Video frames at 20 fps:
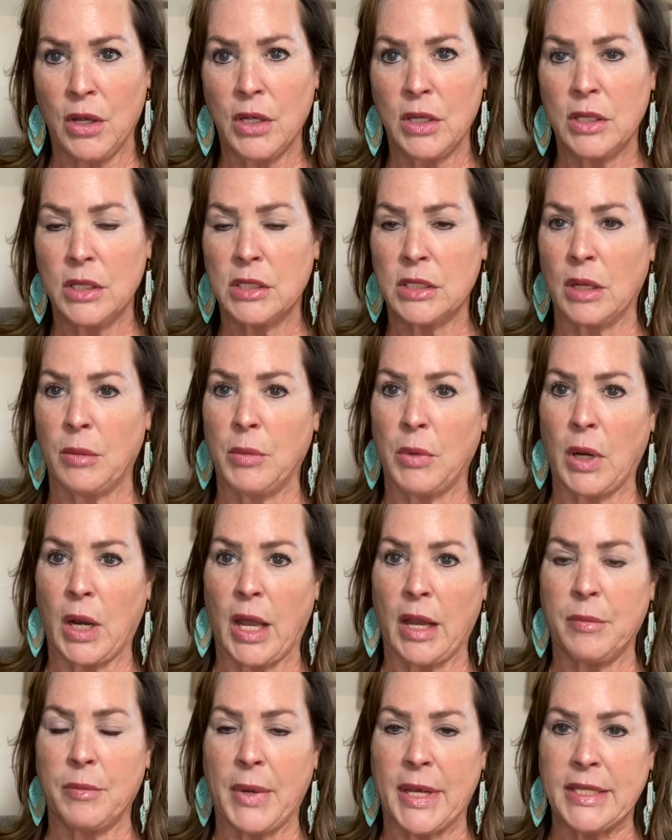Someone
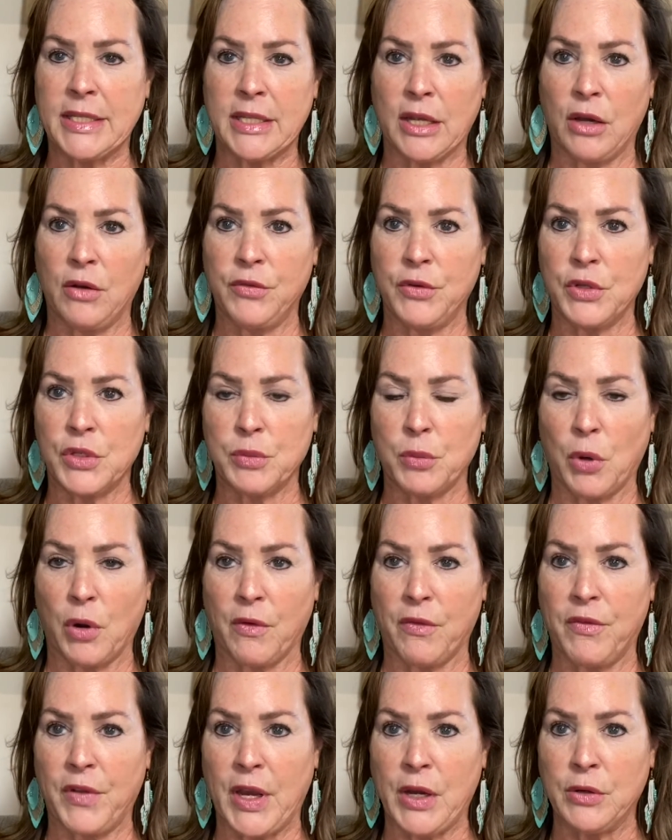like myself, who's more
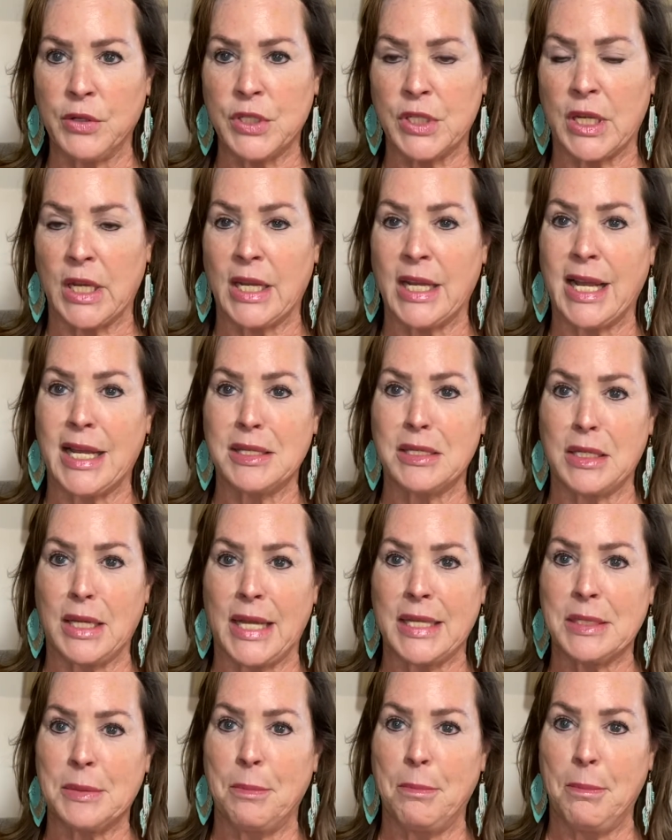fair skin, has
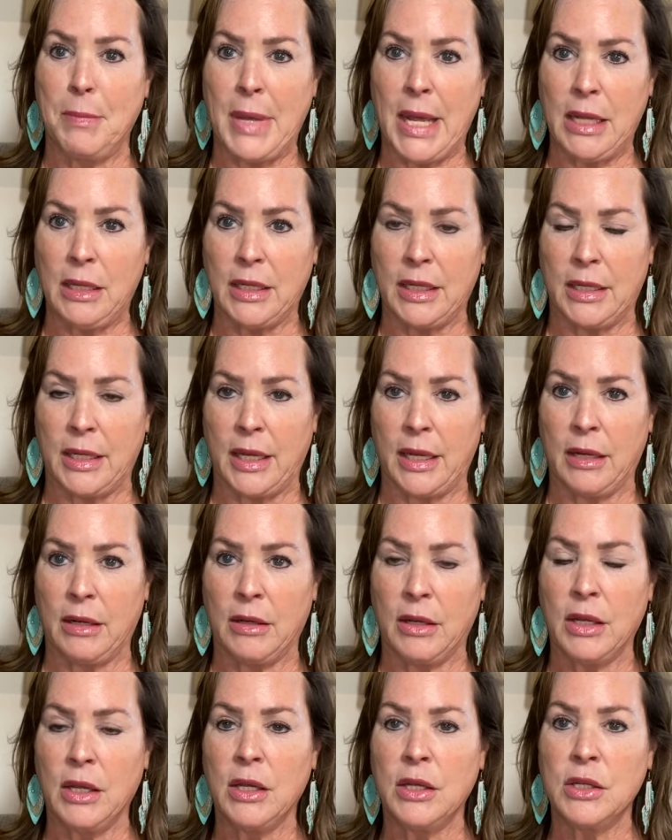less melanin,
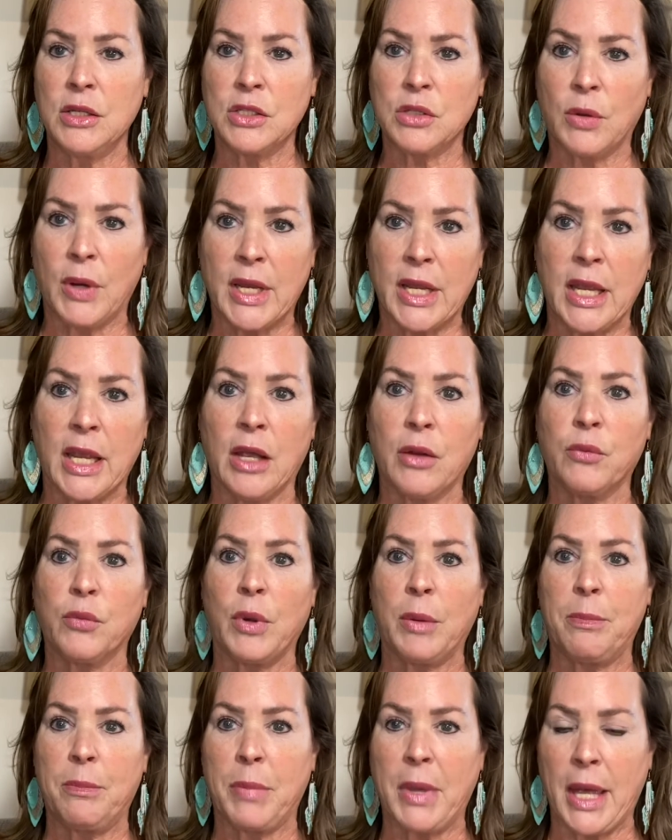so I can't
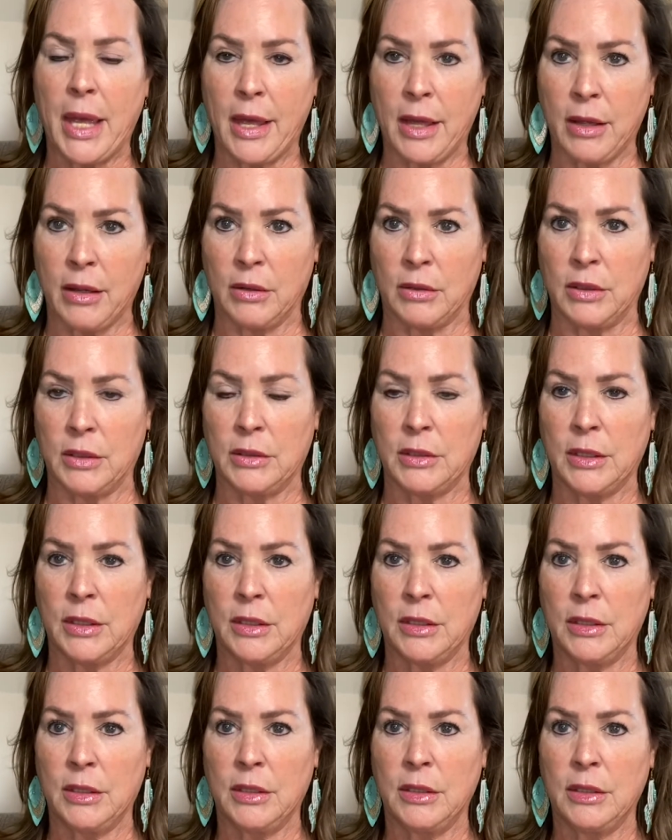repel
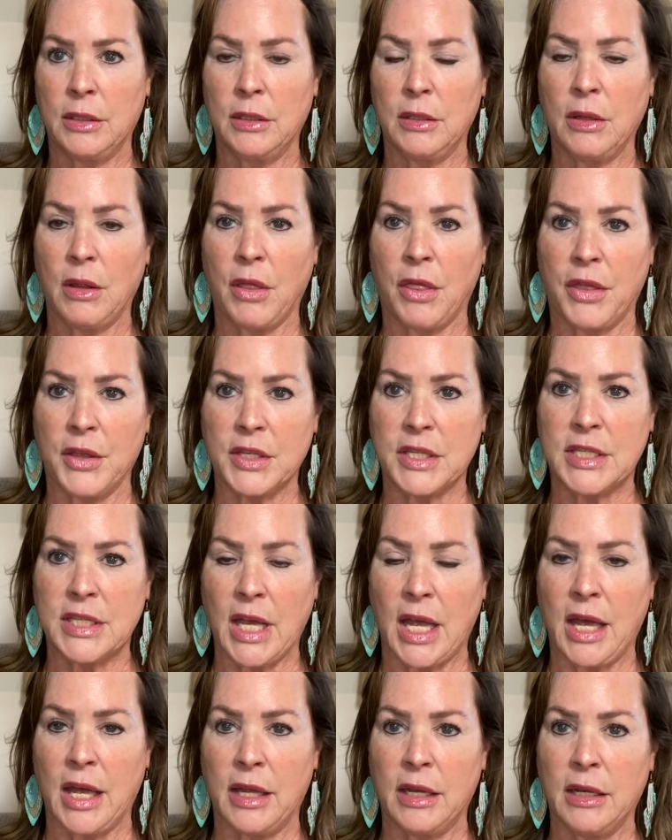the
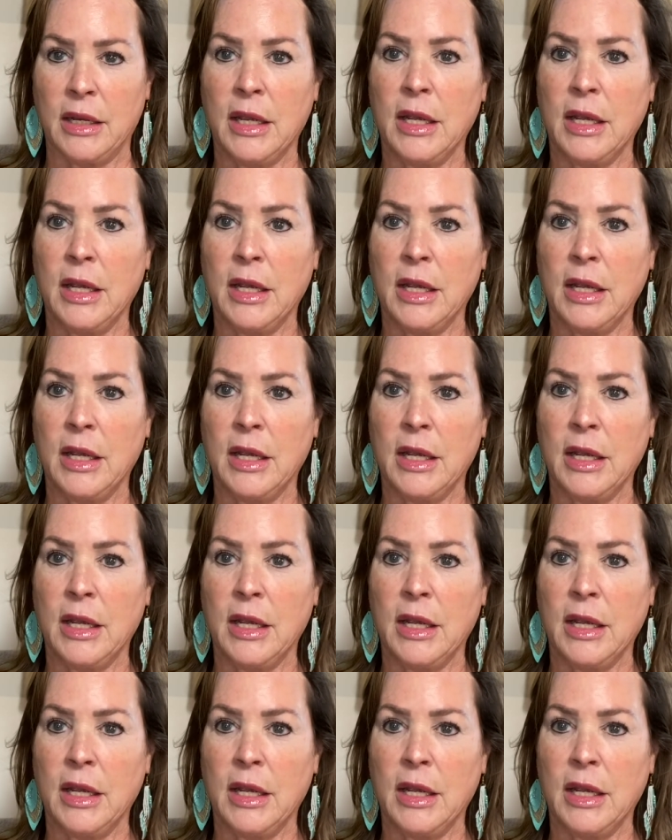sun.